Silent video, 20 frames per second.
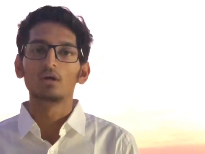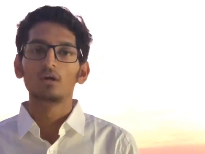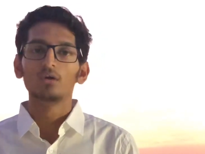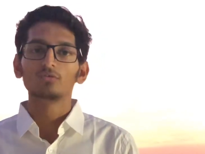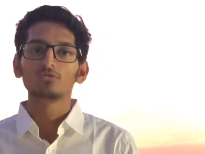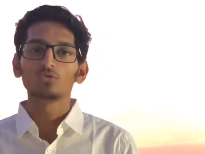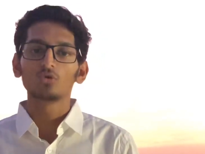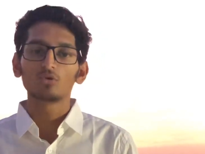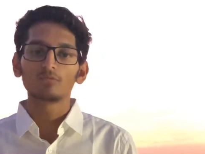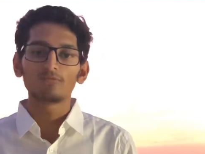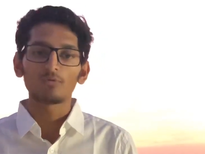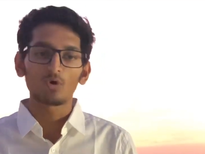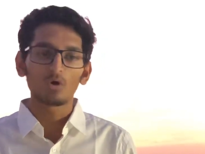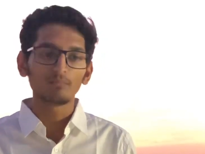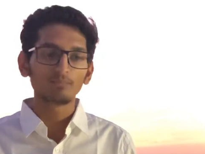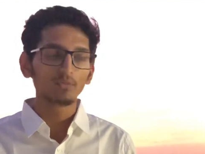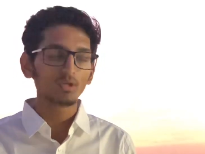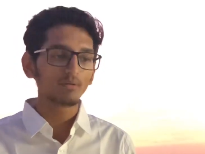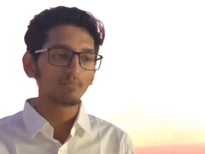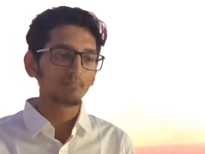So
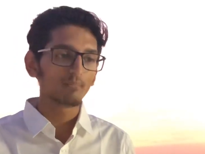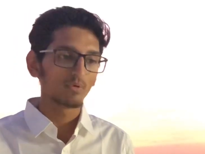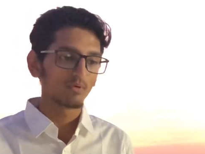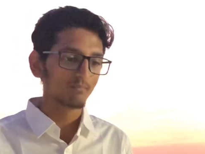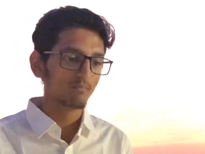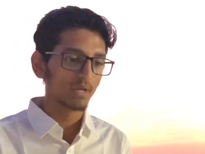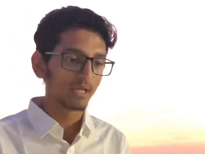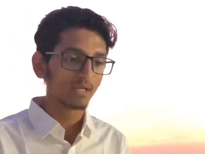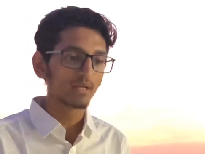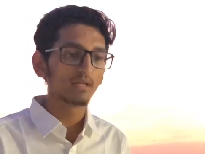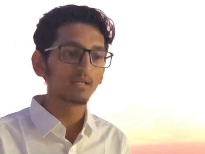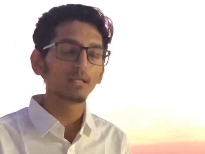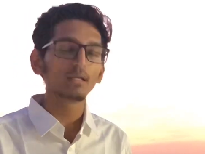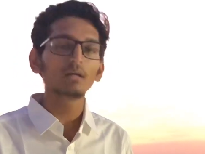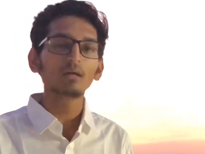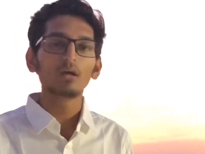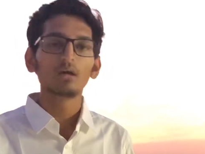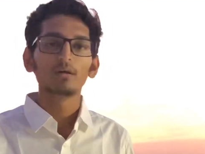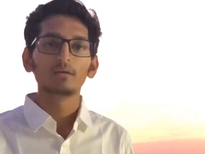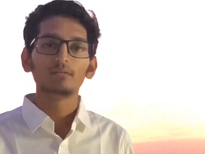from the beginning,
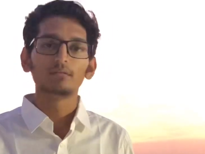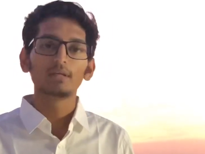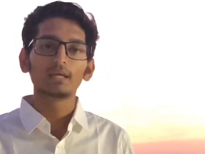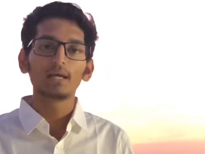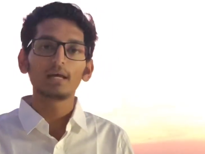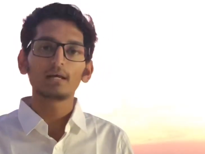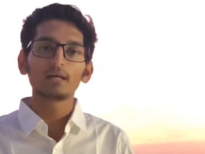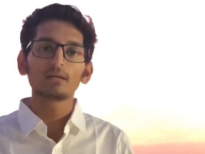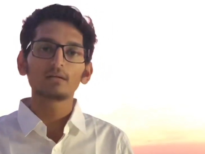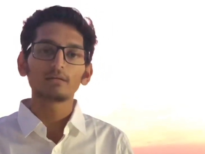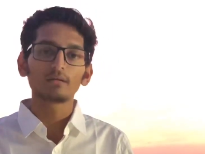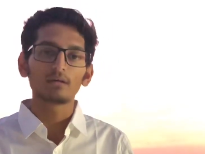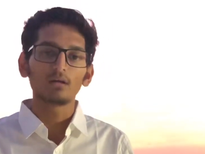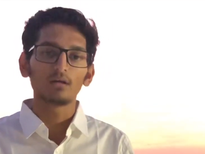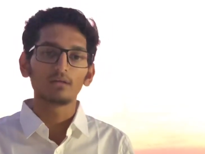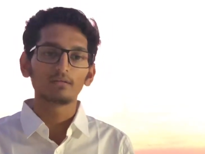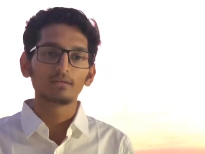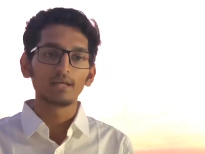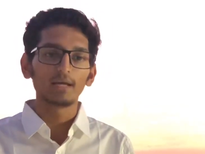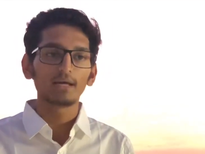they are
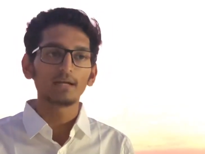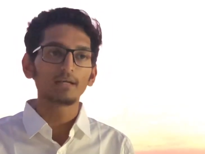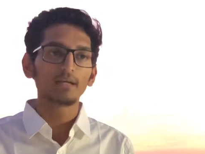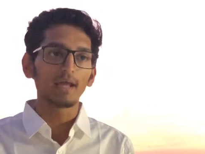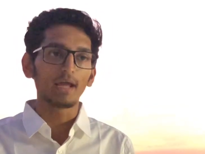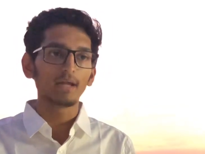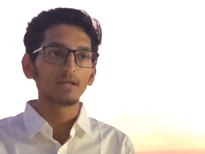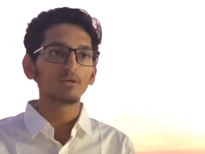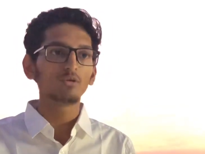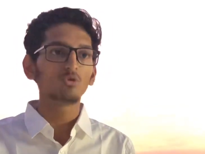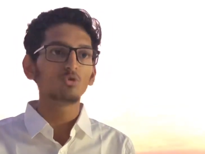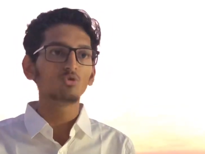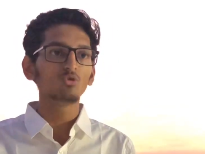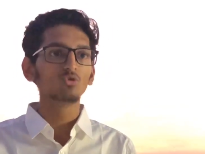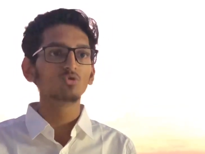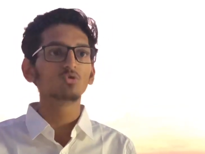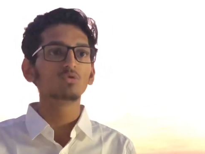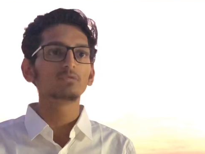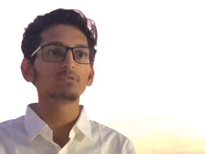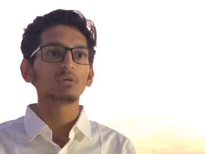tend to
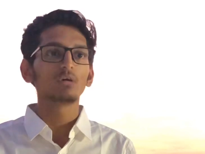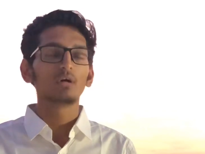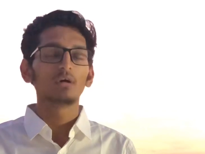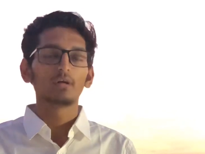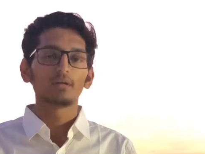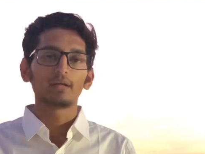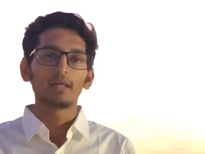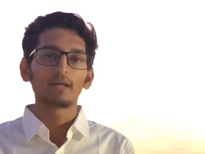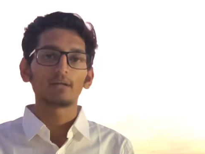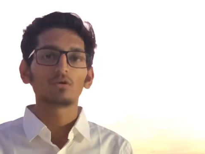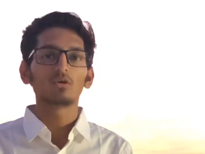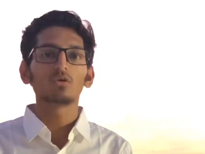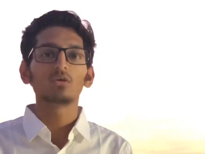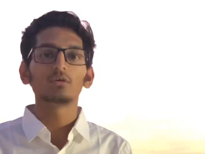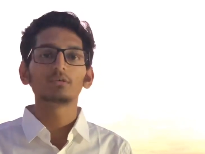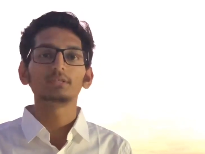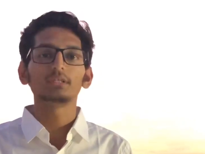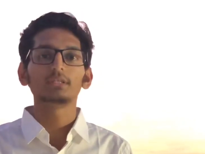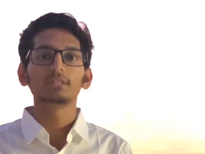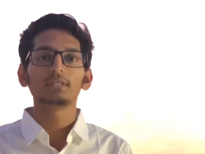use
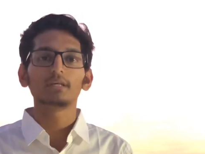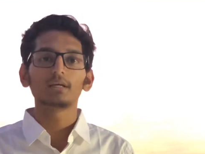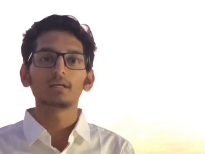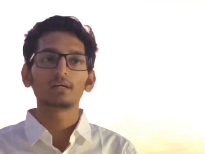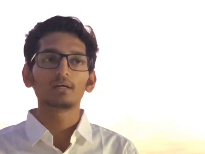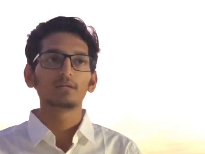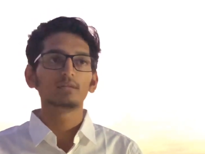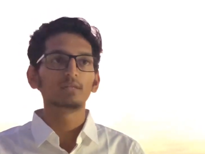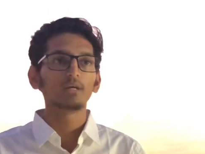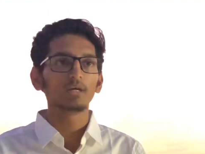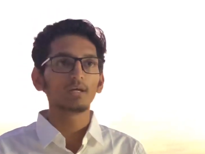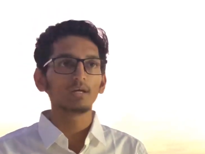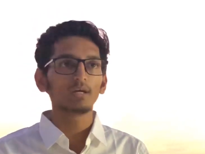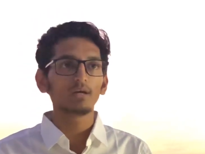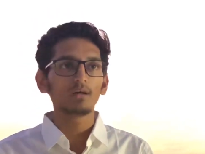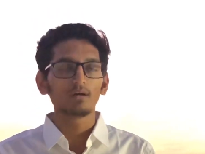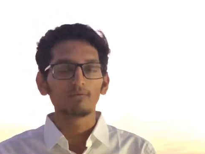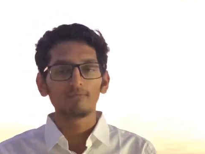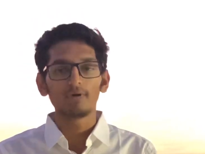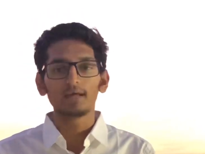technology. They
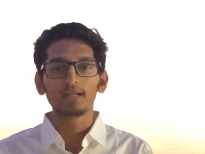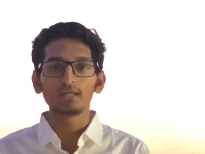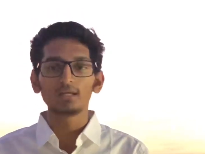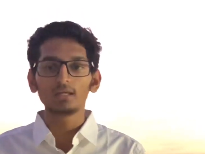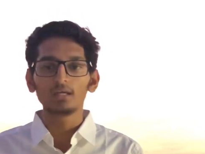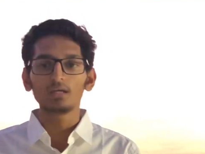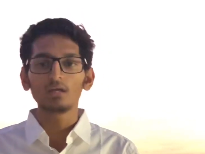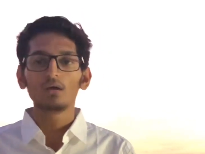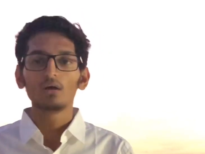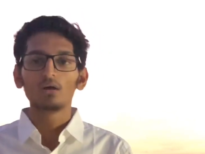very